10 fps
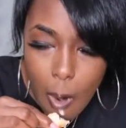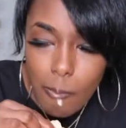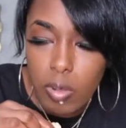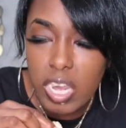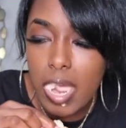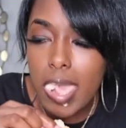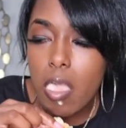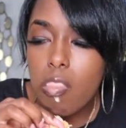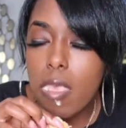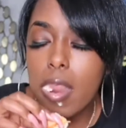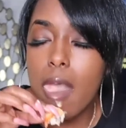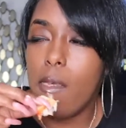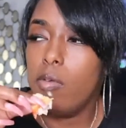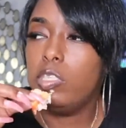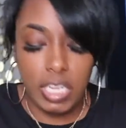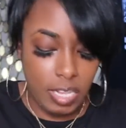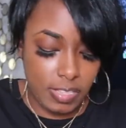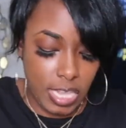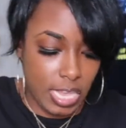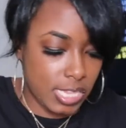One day they're not home. She leaves
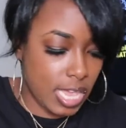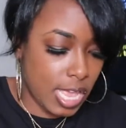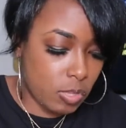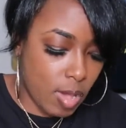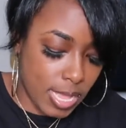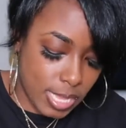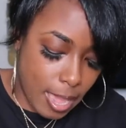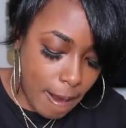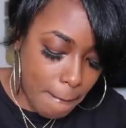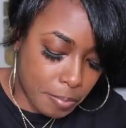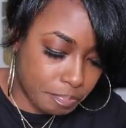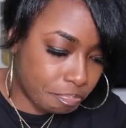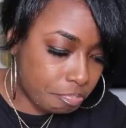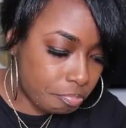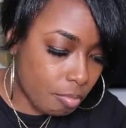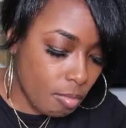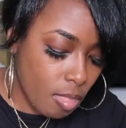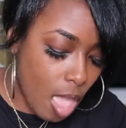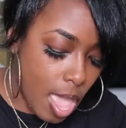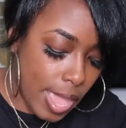the kids in Antoine's care,
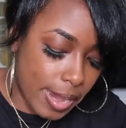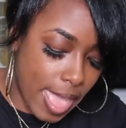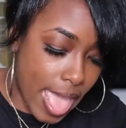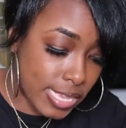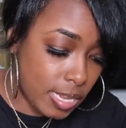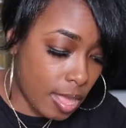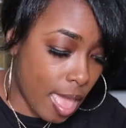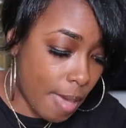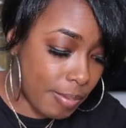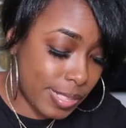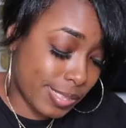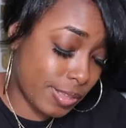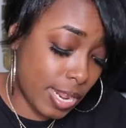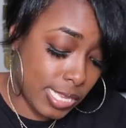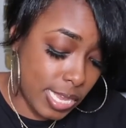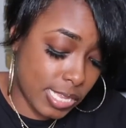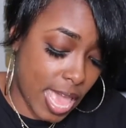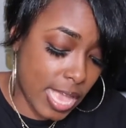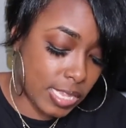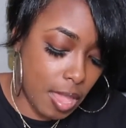and an accident happens. So they say it's an
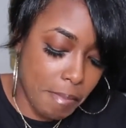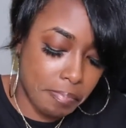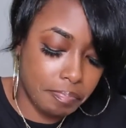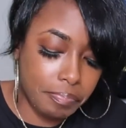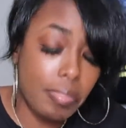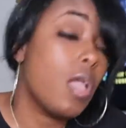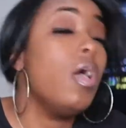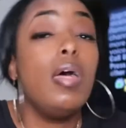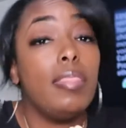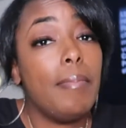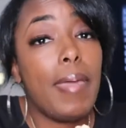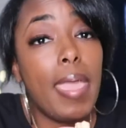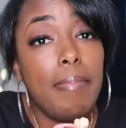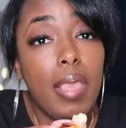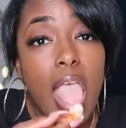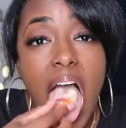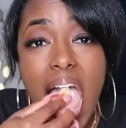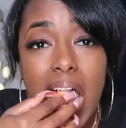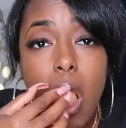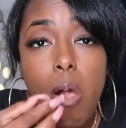accident. The baby,
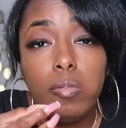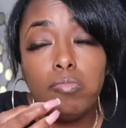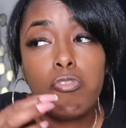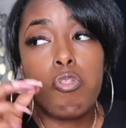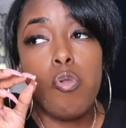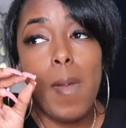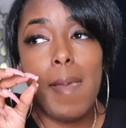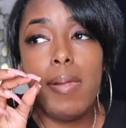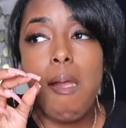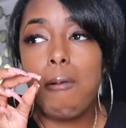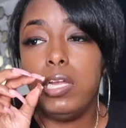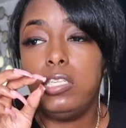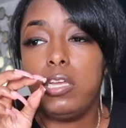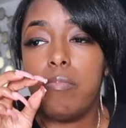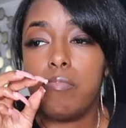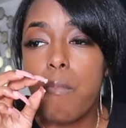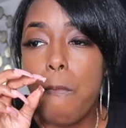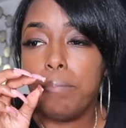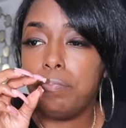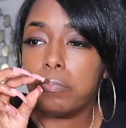the new baby, ends up
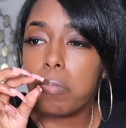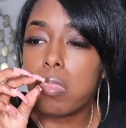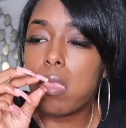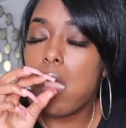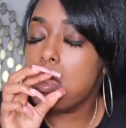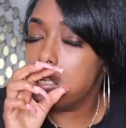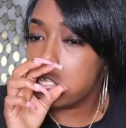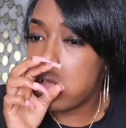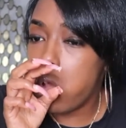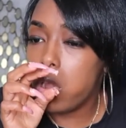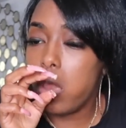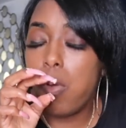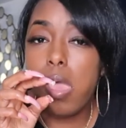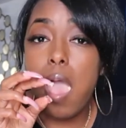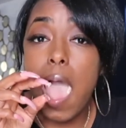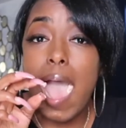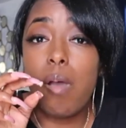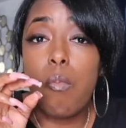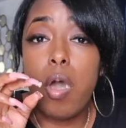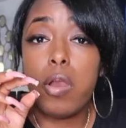scalded with
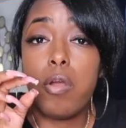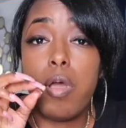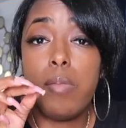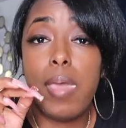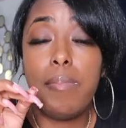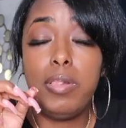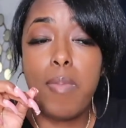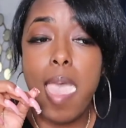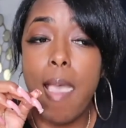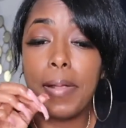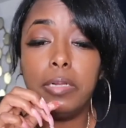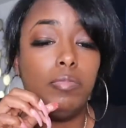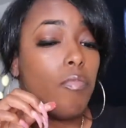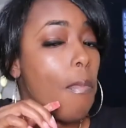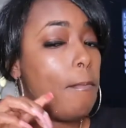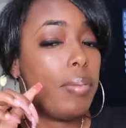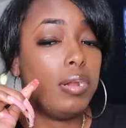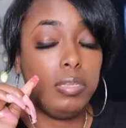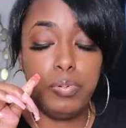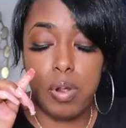hot water on the baby's back.
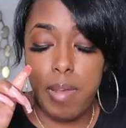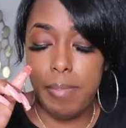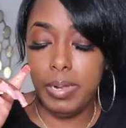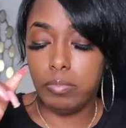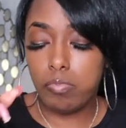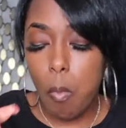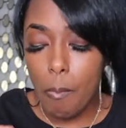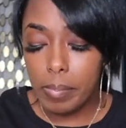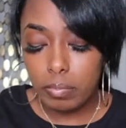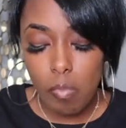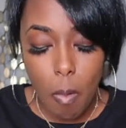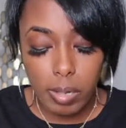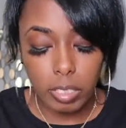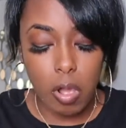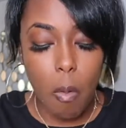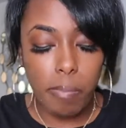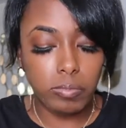Burnt the poor baby. So,